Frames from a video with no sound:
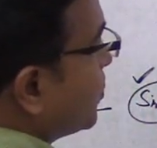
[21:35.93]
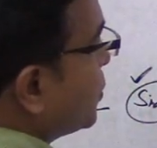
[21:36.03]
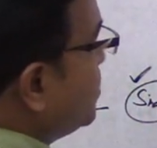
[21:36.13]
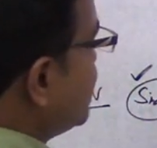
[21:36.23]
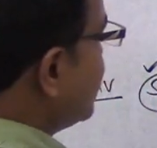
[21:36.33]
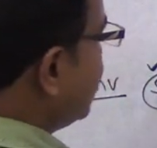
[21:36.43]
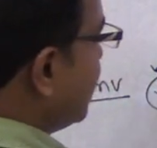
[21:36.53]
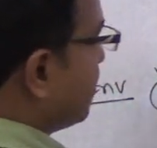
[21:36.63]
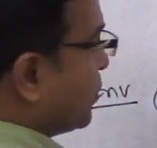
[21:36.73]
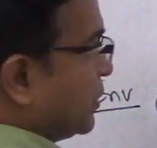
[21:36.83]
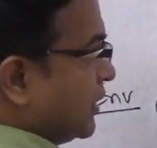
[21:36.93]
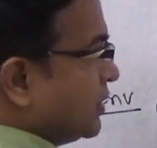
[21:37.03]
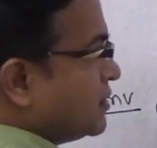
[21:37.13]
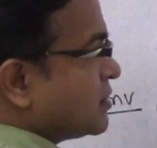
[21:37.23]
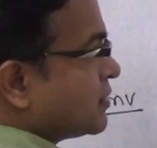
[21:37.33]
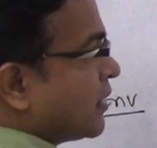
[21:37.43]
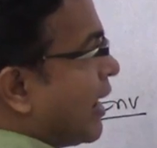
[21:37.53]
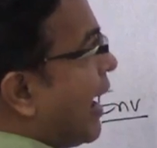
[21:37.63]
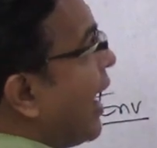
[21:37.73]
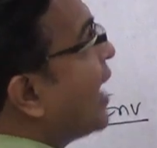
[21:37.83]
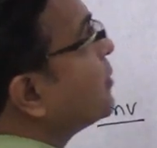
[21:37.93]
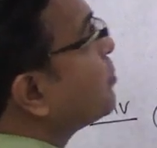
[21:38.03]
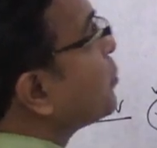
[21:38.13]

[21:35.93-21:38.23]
producing the proteins and